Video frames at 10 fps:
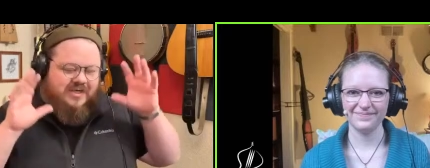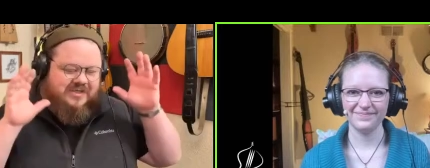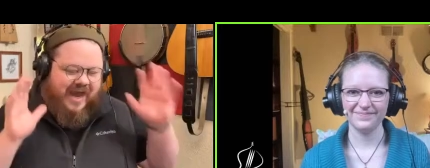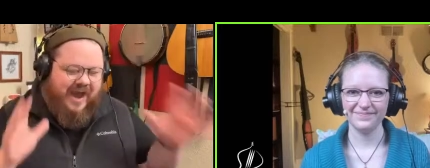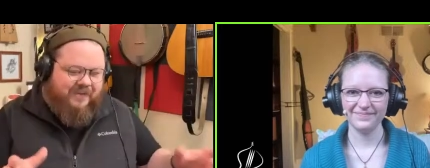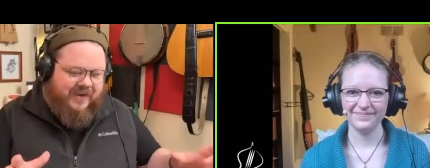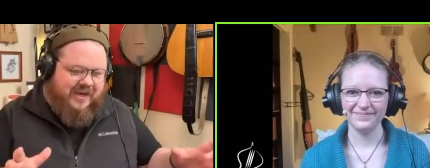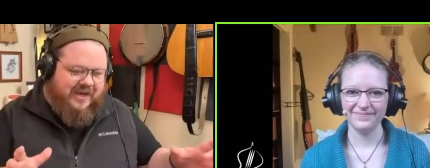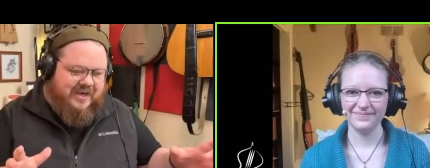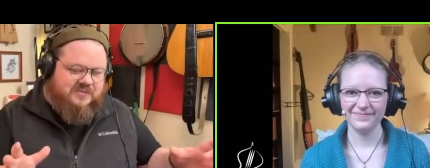Speaker 1: is
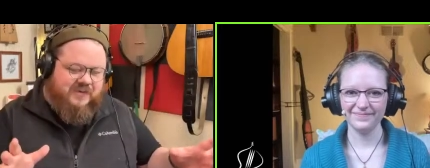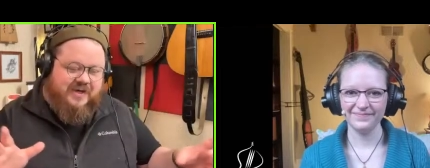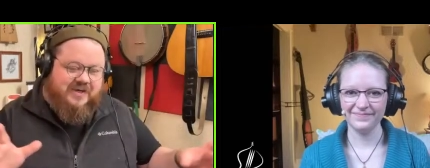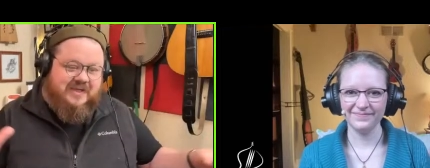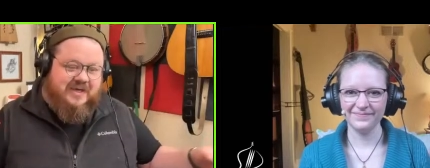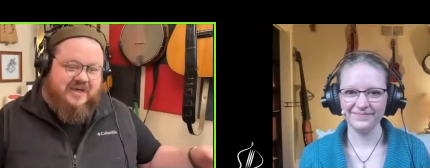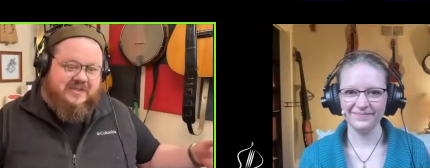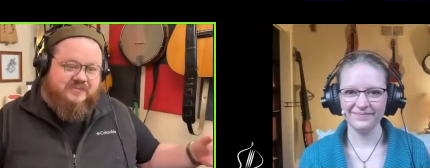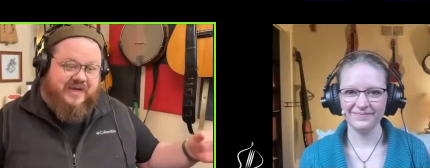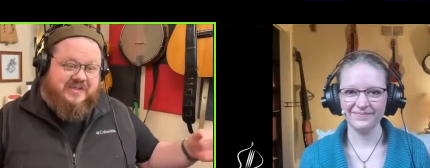happy is because it
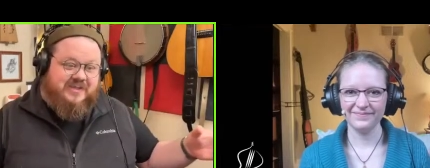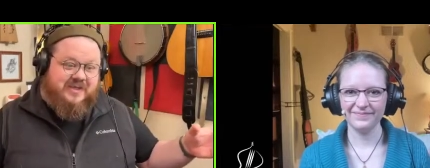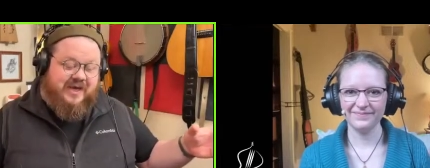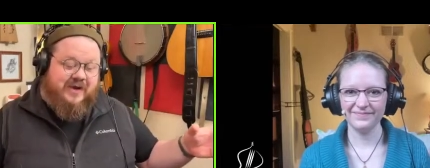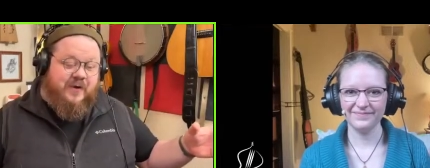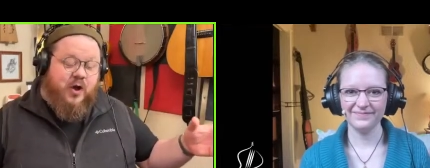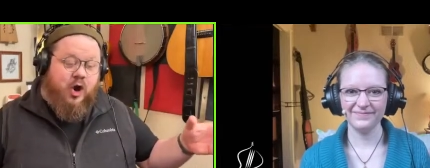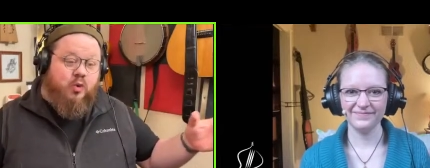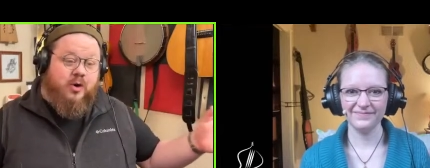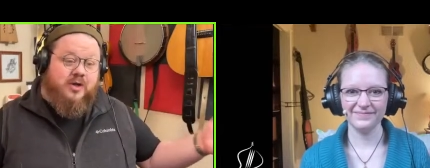is basically,
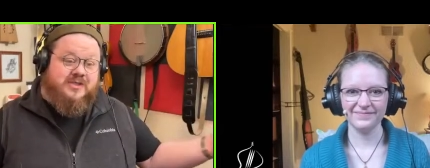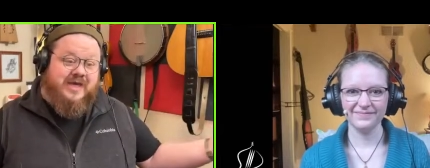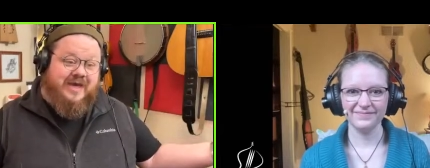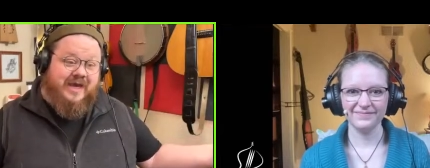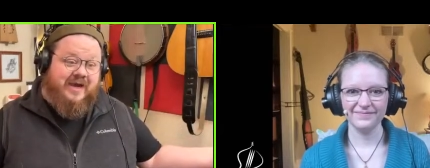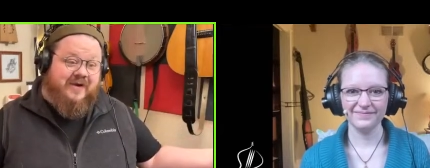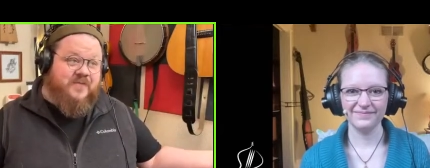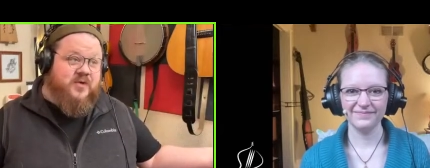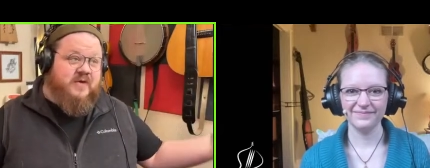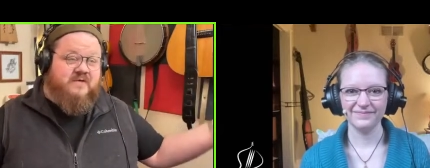oh, we're taking
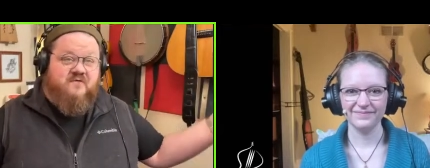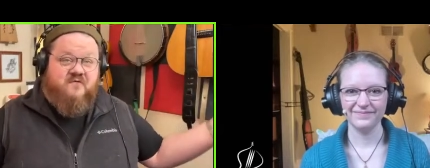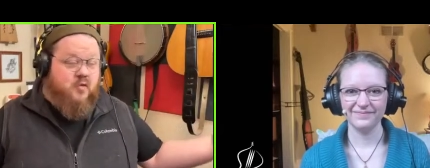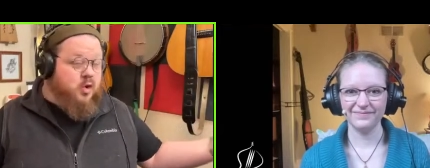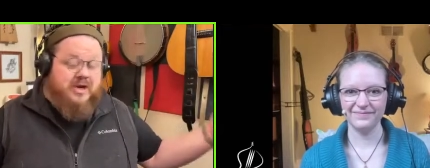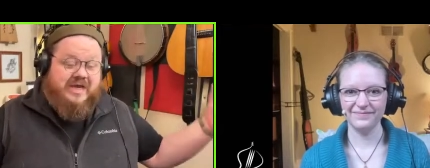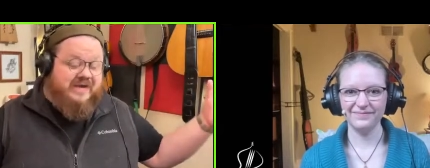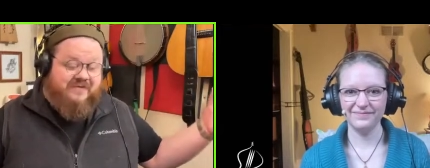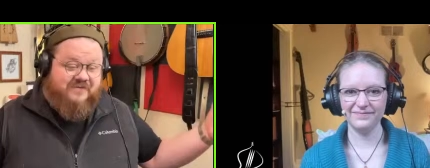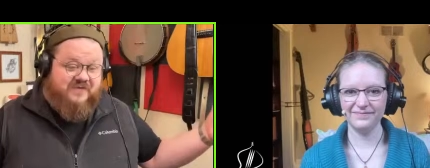
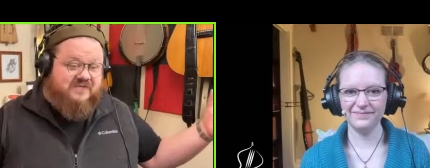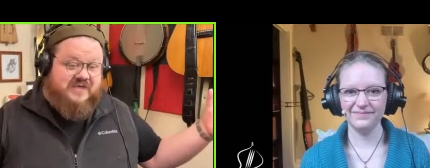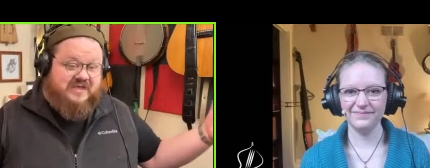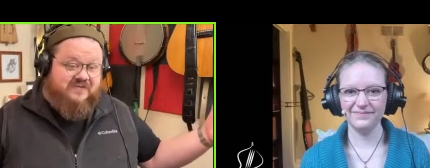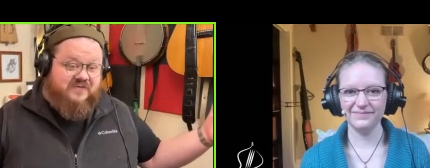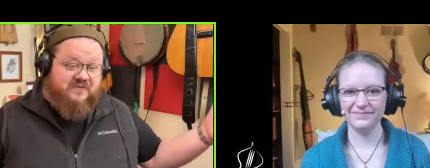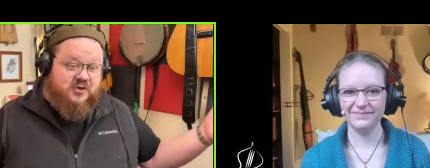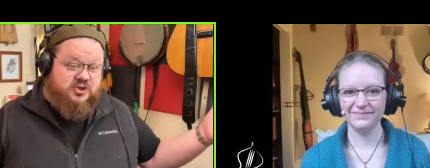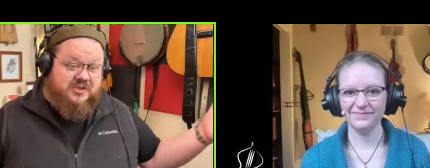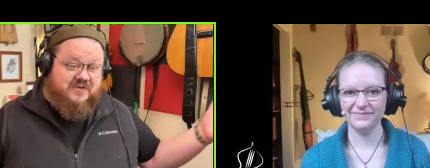40, 50 different
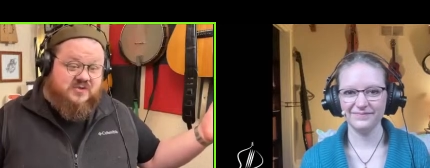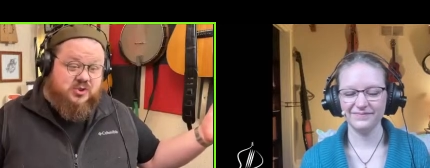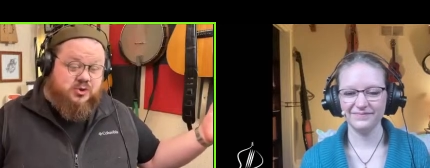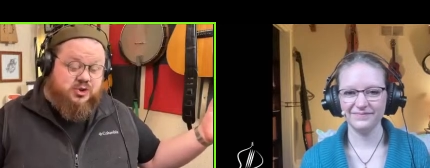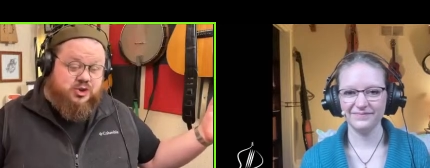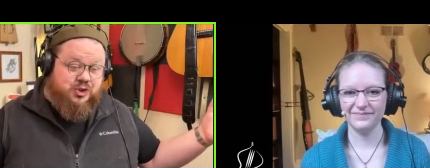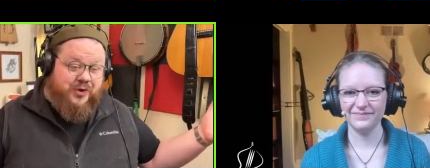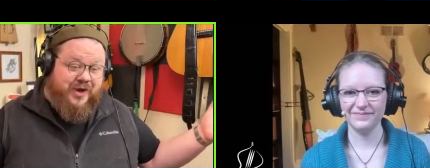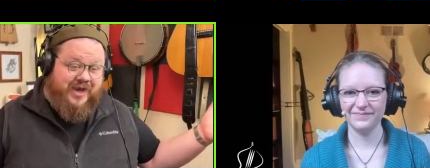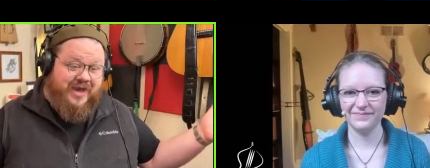versions of Soldier's
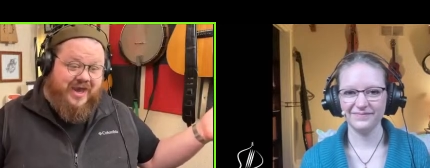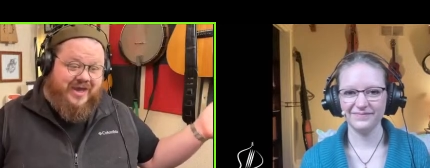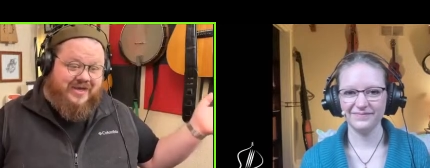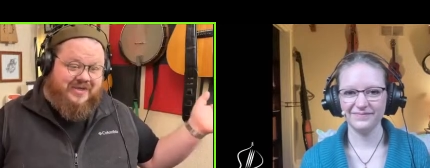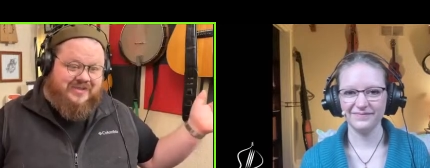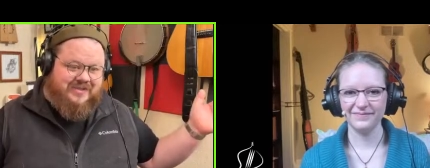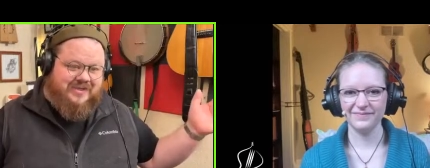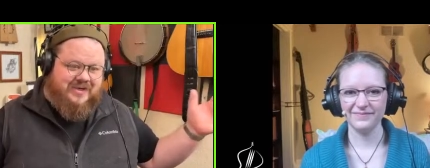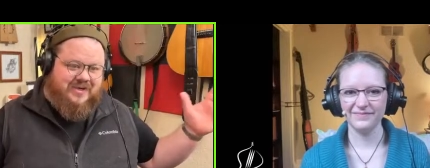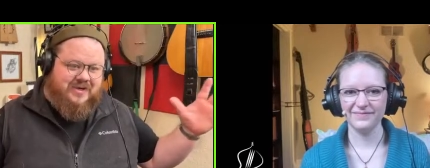Joy and
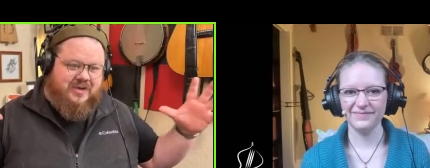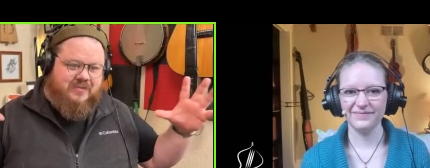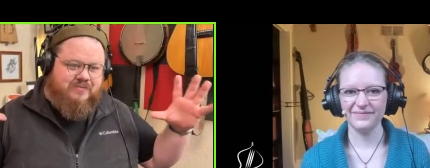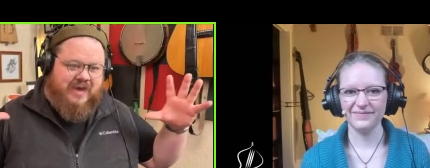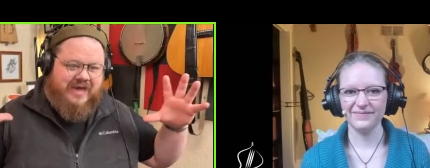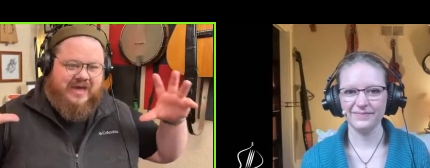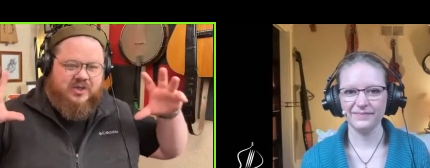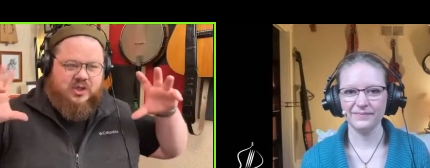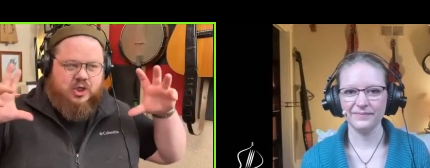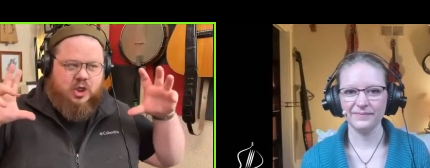making
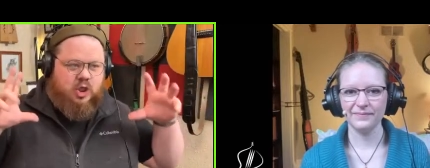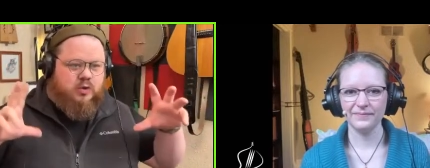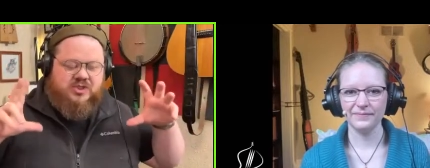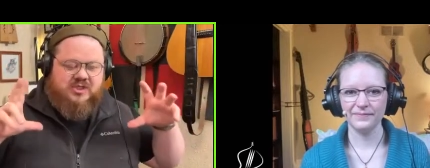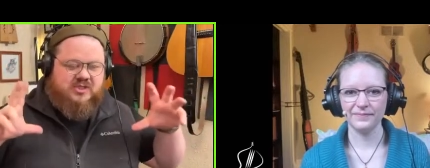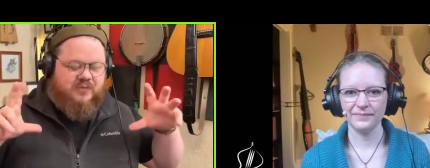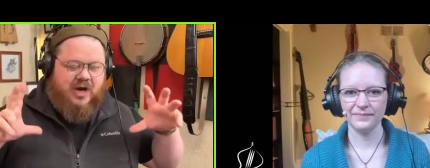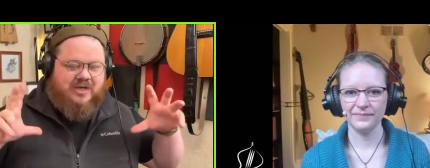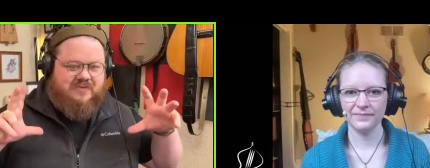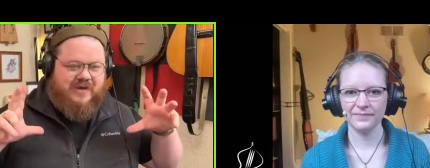the closest
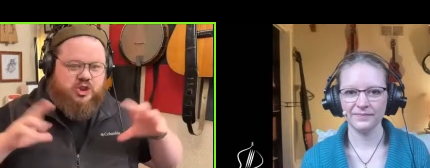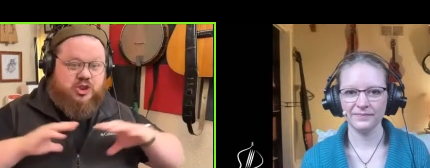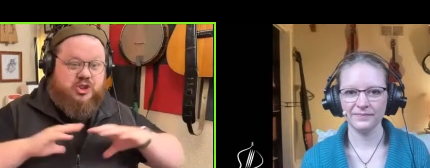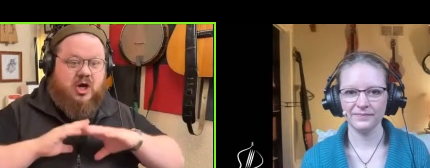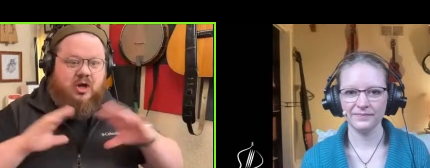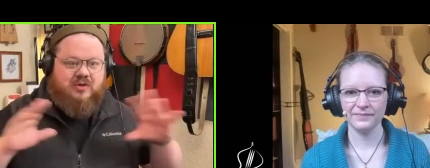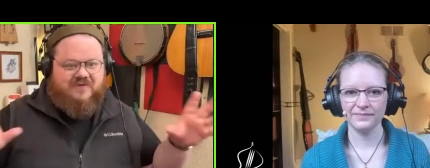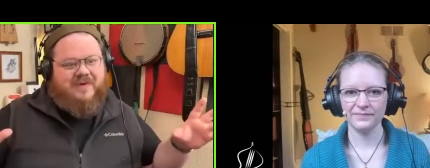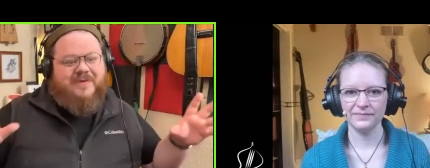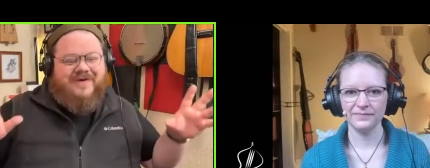approximation to all of
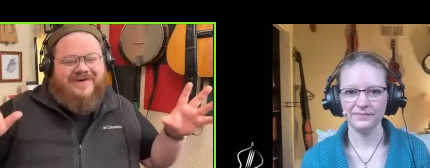them.